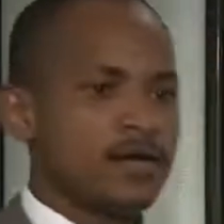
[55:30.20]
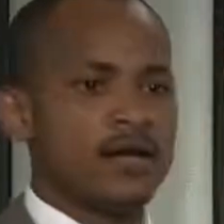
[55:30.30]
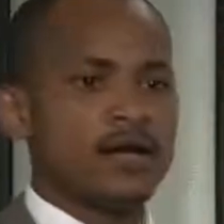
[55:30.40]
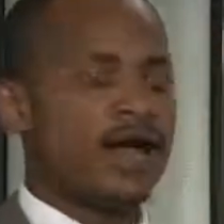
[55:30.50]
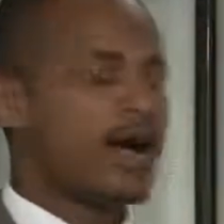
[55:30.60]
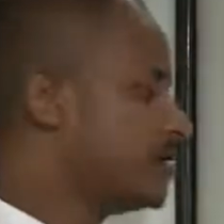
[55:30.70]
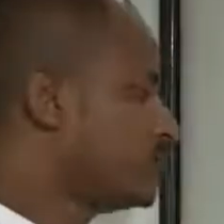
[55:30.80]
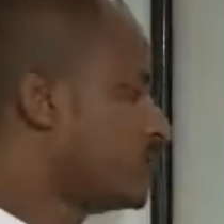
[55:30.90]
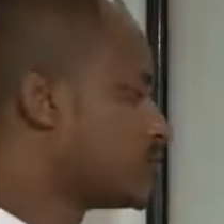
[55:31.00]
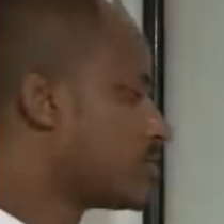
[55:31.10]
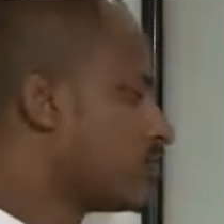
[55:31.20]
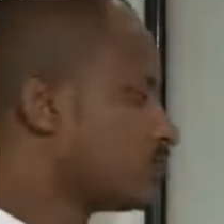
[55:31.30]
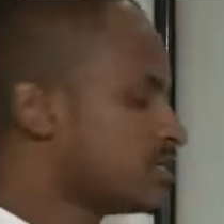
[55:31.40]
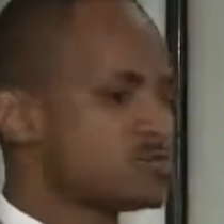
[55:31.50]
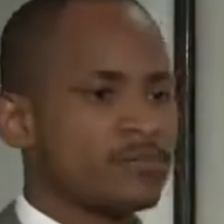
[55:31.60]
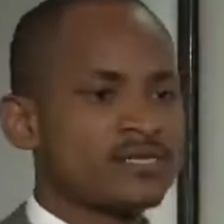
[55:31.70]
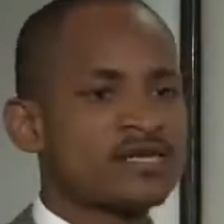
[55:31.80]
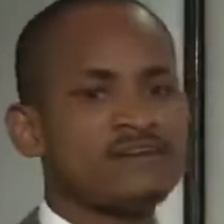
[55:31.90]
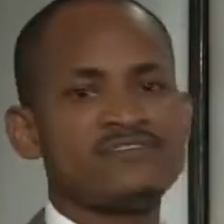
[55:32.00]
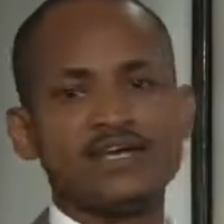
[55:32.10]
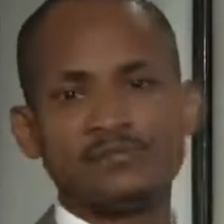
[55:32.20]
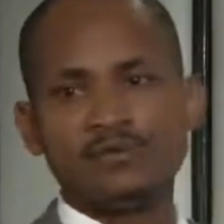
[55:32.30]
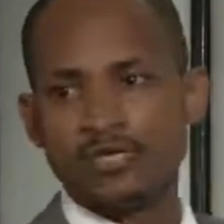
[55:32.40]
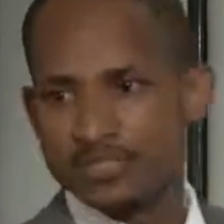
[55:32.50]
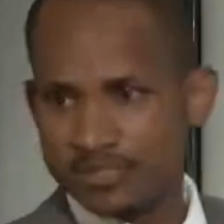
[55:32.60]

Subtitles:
And we also use it to preserve dead bodies.